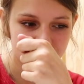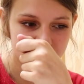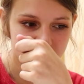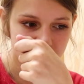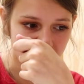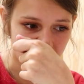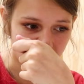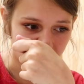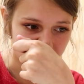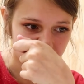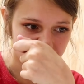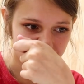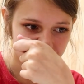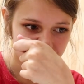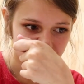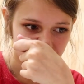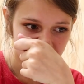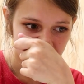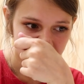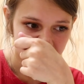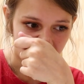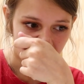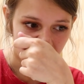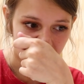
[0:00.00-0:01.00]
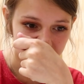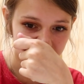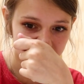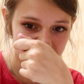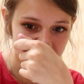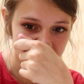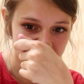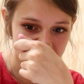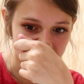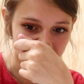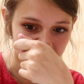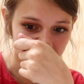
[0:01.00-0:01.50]
So I'm
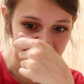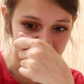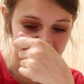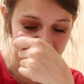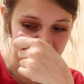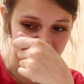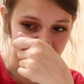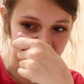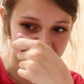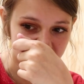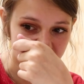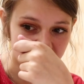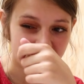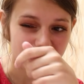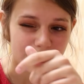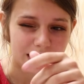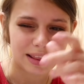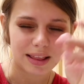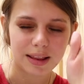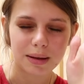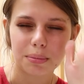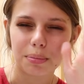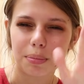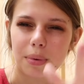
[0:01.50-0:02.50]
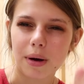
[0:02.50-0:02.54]
gonna start with like the